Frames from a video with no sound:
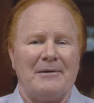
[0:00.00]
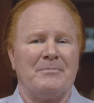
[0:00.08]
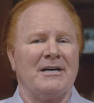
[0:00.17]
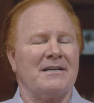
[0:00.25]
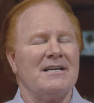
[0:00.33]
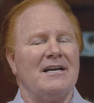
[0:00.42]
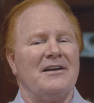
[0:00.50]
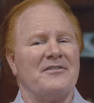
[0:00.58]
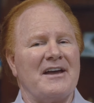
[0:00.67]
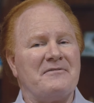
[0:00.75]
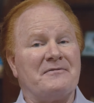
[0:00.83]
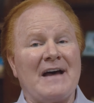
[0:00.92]
But
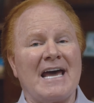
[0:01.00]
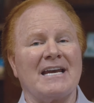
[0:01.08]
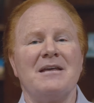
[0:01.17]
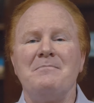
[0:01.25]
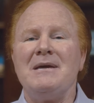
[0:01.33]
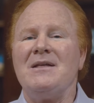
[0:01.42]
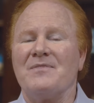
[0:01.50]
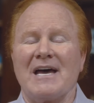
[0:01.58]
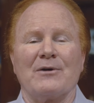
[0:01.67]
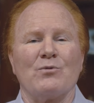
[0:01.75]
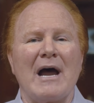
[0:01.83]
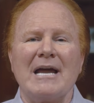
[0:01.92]
they finally meet
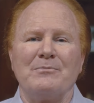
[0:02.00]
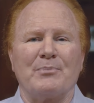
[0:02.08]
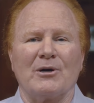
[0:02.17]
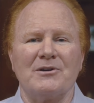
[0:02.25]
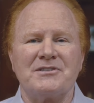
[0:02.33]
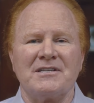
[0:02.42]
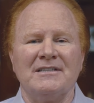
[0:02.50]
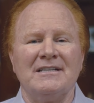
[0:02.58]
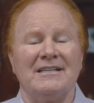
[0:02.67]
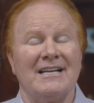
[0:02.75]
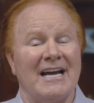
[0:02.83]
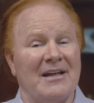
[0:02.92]
that right
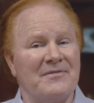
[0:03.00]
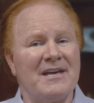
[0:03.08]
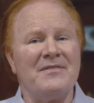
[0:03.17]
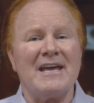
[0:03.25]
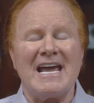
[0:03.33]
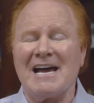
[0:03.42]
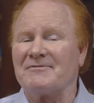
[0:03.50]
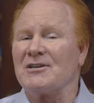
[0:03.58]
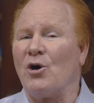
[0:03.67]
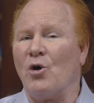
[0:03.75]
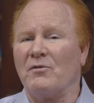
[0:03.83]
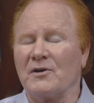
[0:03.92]
person, and then they have
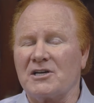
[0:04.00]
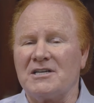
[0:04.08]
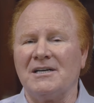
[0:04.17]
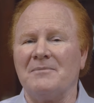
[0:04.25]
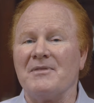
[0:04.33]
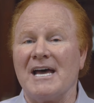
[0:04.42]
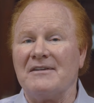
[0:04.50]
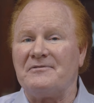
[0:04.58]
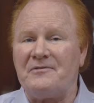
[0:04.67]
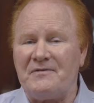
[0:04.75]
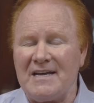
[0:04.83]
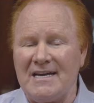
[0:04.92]
to overcome that
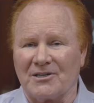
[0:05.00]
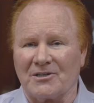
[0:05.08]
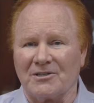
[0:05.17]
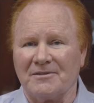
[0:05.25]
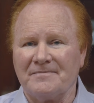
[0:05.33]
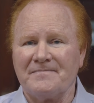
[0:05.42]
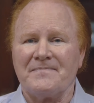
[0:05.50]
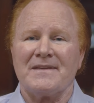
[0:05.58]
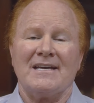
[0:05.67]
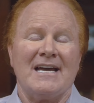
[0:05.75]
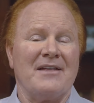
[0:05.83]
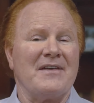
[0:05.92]
fear
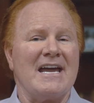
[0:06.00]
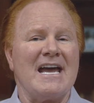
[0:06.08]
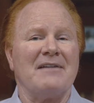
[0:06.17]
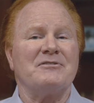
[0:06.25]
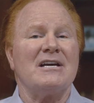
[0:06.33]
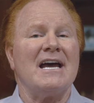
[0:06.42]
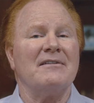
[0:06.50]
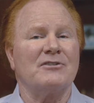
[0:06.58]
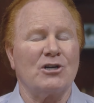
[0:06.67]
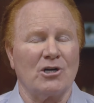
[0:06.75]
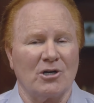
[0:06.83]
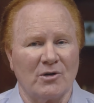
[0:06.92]
and they have to have
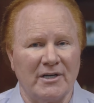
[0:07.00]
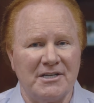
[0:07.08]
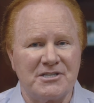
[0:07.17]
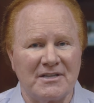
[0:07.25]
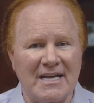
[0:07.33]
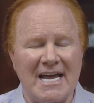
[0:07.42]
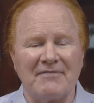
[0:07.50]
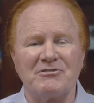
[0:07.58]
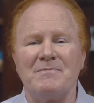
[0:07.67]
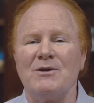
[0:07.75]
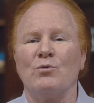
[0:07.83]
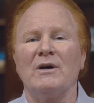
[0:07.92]
courage and they have to
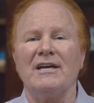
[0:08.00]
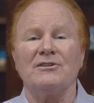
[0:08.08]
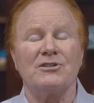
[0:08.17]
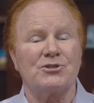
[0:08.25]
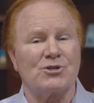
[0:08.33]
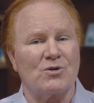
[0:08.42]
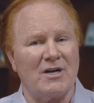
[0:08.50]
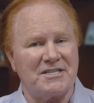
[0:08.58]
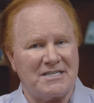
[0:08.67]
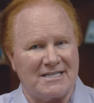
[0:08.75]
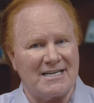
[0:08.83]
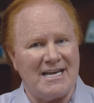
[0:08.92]
be willing to
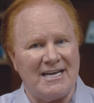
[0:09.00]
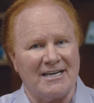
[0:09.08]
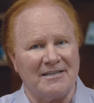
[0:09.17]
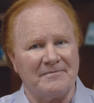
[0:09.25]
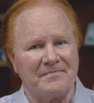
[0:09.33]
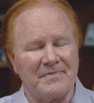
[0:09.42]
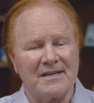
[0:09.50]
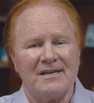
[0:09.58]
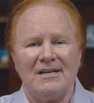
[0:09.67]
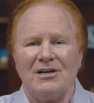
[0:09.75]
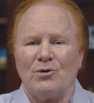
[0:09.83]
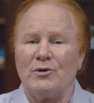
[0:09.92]
trust again.
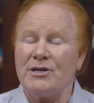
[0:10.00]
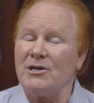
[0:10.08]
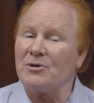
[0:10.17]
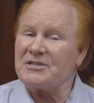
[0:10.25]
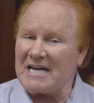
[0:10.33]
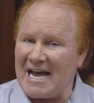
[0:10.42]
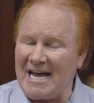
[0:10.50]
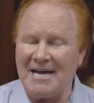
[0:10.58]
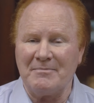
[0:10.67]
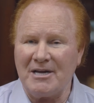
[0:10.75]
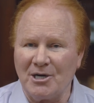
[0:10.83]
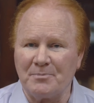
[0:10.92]
Well, you know,
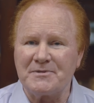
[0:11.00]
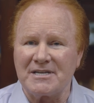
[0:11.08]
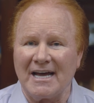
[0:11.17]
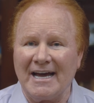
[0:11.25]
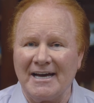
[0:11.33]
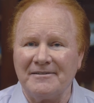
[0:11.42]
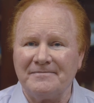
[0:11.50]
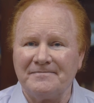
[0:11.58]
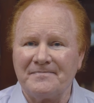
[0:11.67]
time helps that.